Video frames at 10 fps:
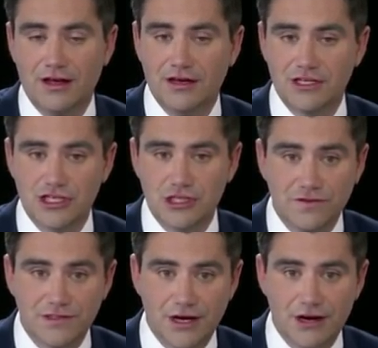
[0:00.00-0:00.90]
She's
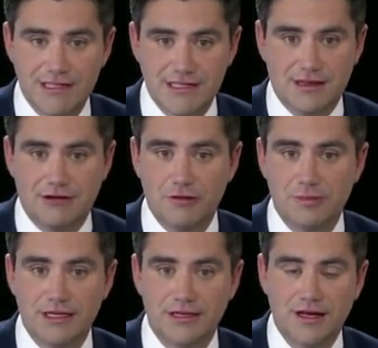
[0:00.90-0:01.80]
off a diuretic
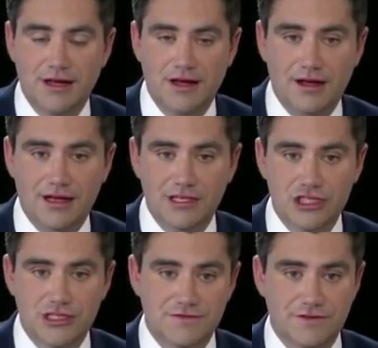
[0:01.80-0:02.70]
therapy, and
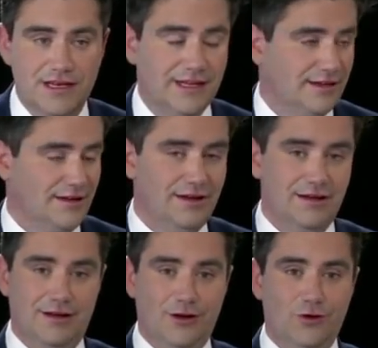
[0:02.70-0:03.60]
she's feeling
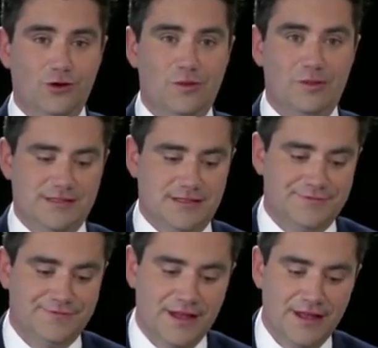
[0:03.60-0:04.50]
a whole lot better.
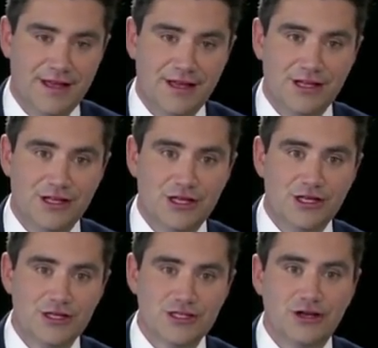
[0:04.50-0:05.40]

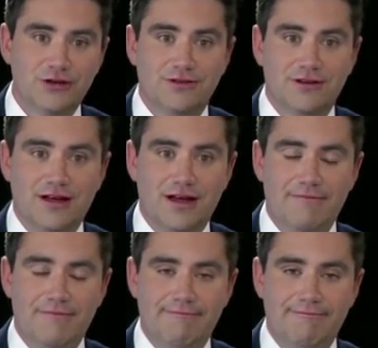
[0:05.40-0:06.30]
So
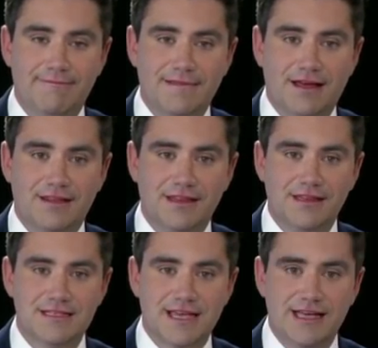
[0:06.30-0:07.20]
I think
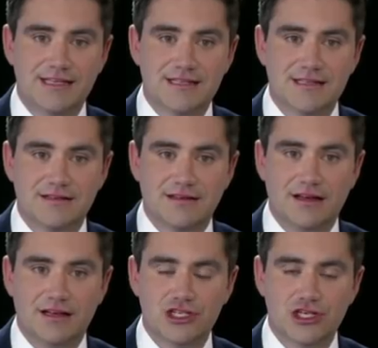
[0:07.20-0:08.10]
this case
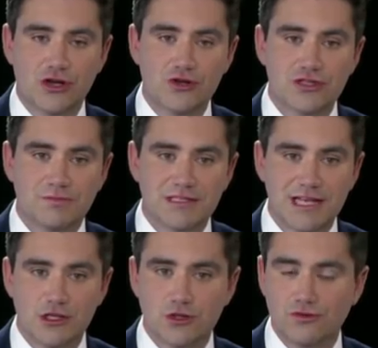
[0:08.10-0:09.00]
shows the
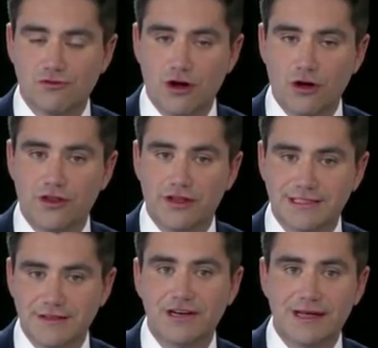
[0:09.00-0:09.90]
potential role that
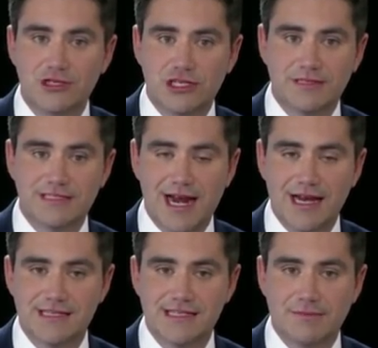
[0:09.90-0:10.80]
different imaging
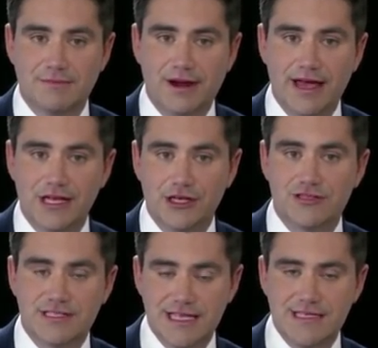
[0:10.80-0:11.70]
modalities can play in your
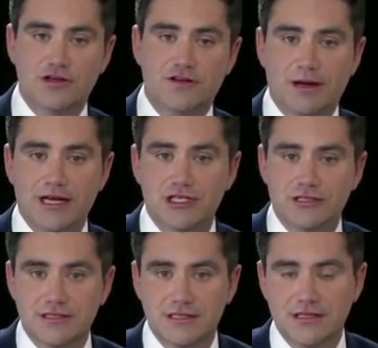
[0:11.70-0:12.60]
assessment of
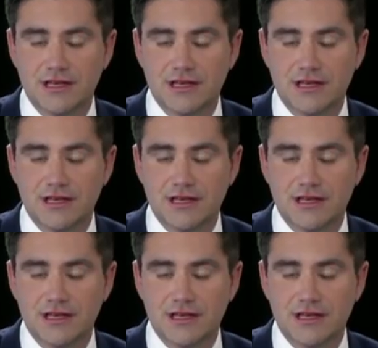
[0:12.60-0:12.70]
patients